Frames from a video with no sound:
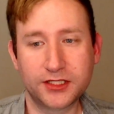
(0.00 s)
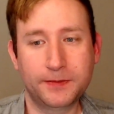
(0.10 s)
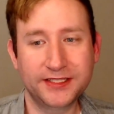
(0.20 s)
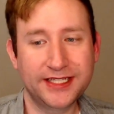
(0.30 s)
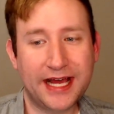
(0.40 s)

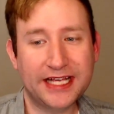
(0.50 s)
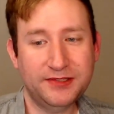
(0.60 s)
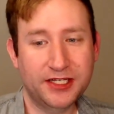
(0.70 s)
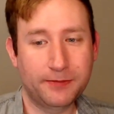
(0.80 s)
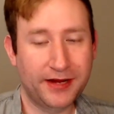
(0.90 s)
person that asked me to
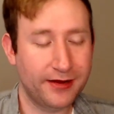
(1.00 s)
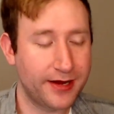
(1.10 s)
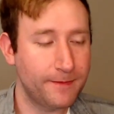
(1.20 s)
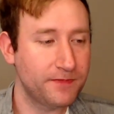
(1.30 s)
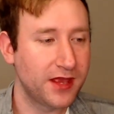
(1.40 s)
compare
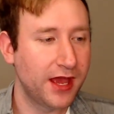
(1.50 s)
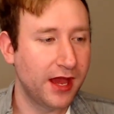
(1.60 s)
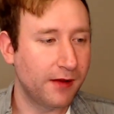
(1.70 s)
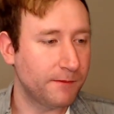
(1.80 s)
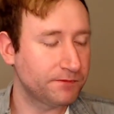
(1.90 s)
it,
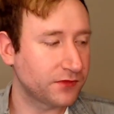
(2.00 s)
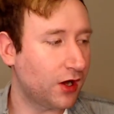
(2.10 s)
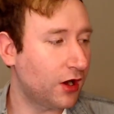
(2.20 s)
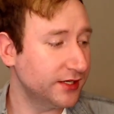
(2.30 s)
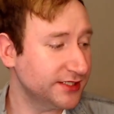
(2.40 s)

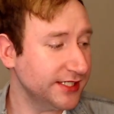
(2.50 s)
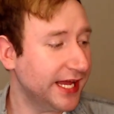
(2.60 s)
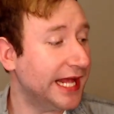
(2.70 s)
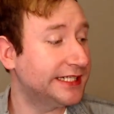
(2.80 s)
honestly,